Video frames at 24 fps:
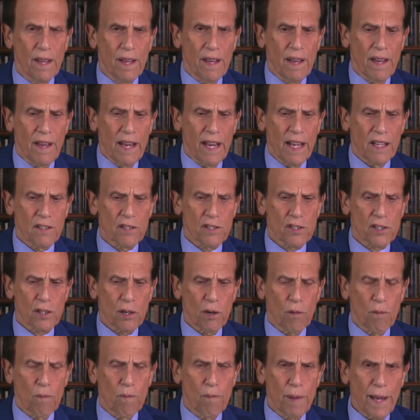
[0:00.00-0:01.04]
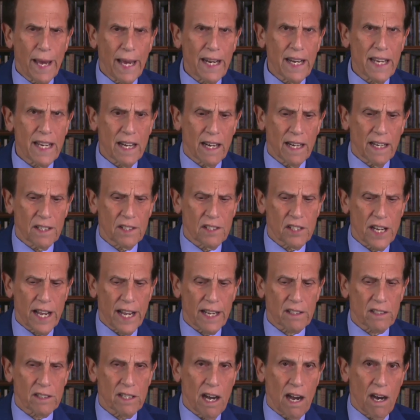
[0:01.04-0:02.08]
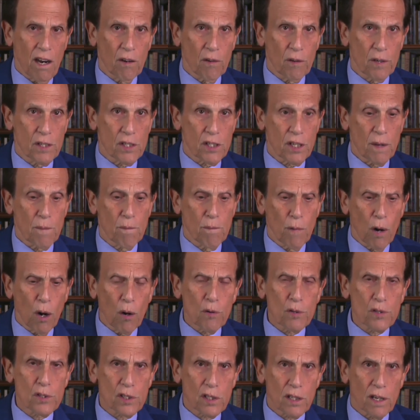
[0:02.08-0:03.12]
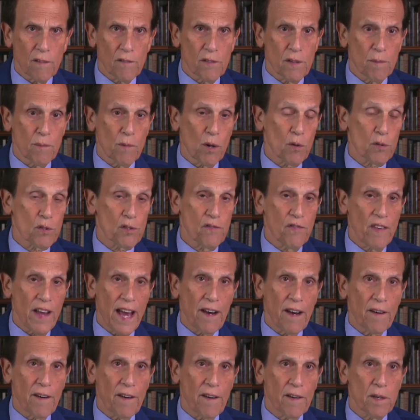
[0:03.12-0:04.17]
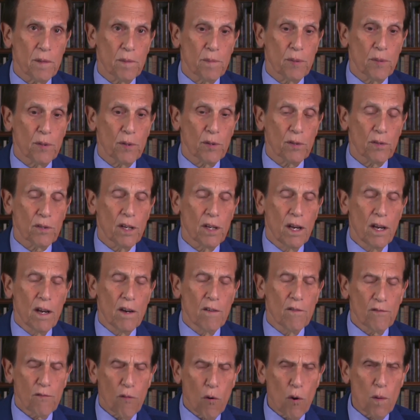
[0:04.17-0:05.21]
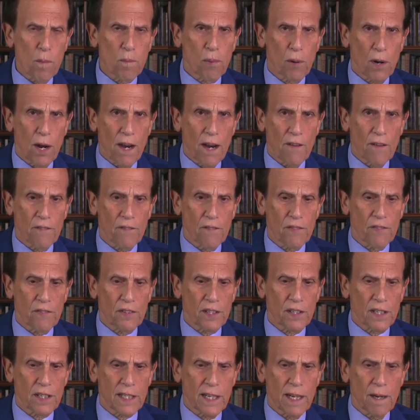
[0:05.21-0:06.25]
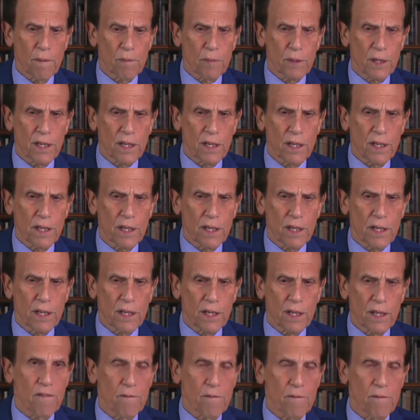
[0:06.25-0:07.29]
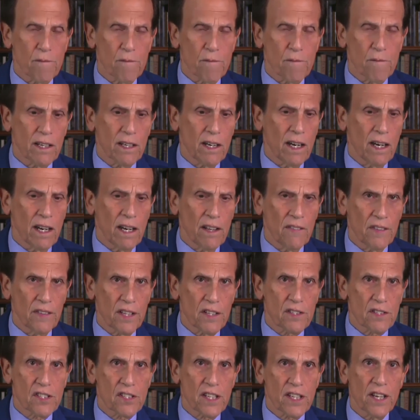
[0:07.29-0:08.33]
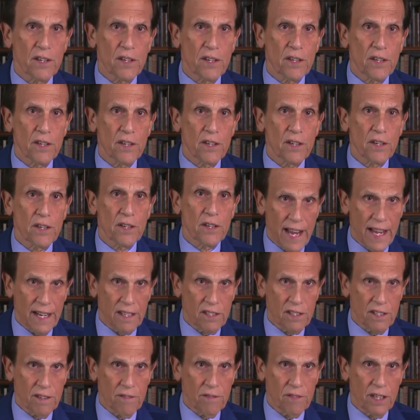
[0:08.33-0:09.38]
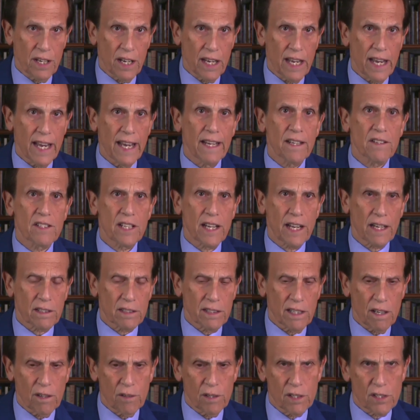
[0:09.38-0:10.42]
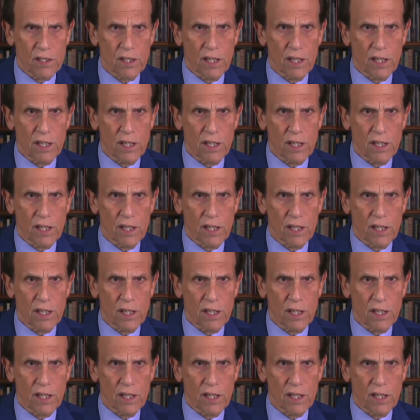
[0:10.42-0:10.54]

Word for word: And so betting on technology, most of the most valuable for-profit companies in the world have bet on this interconnectivity and technology.